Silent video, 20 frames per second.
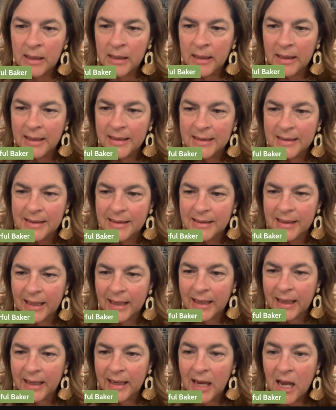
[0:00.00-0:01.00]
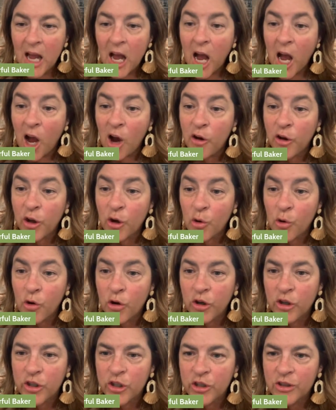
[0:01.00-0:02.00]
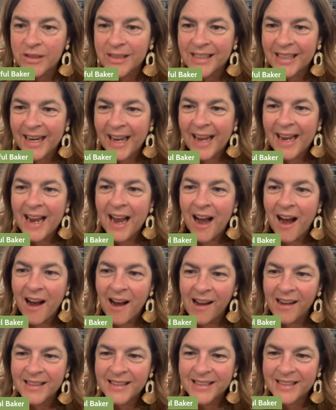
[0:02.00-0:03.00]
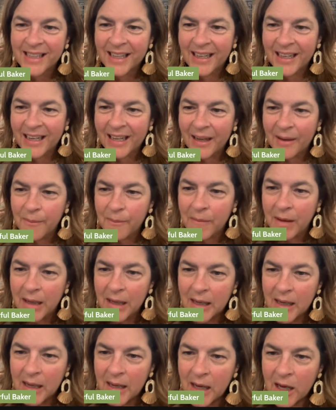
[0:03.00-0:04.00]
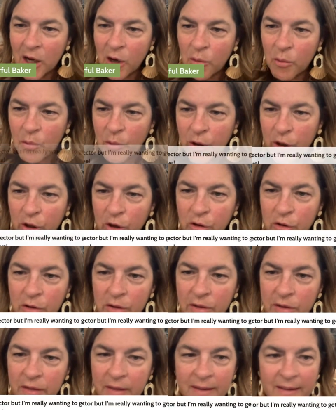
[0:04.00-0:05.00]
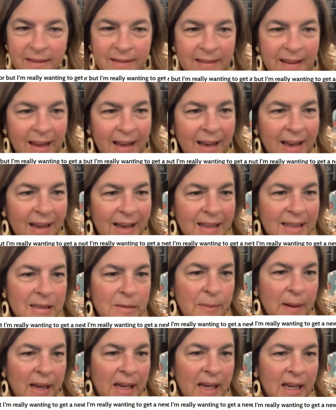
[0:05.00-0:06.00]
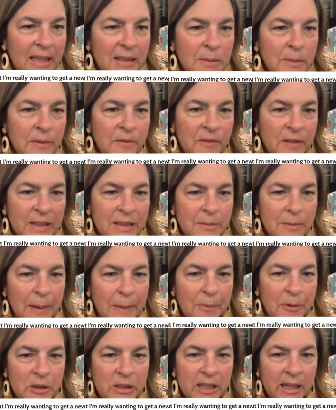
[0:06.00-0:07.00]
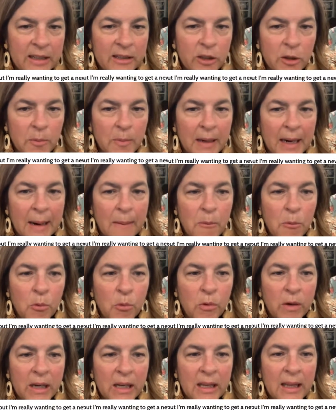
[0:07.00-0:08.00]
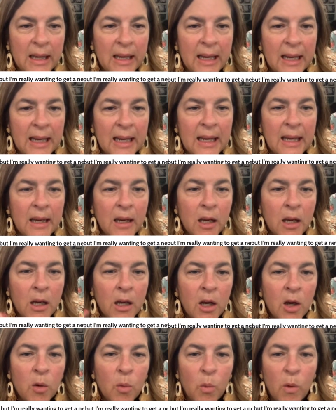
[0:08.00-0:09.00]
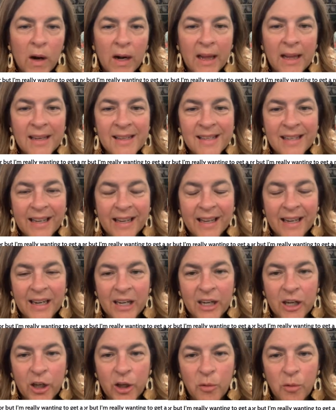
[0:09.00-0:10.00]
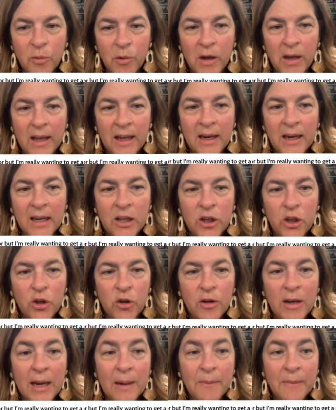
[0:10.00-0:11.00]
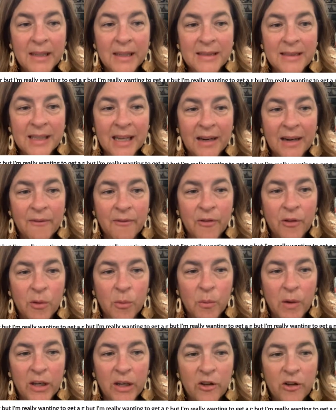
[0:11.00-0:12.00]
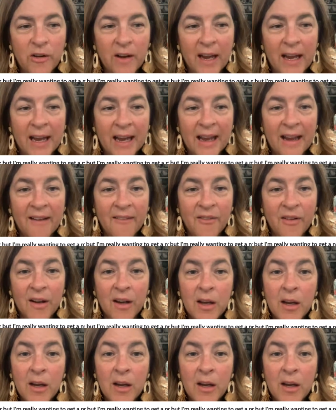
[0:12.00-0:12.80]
Let's see. Oh, you ordered yours today? Awesome. Ruth says, my husband fixed my projector, but I'm really wanting to get a new one. You got me excited for the one you have.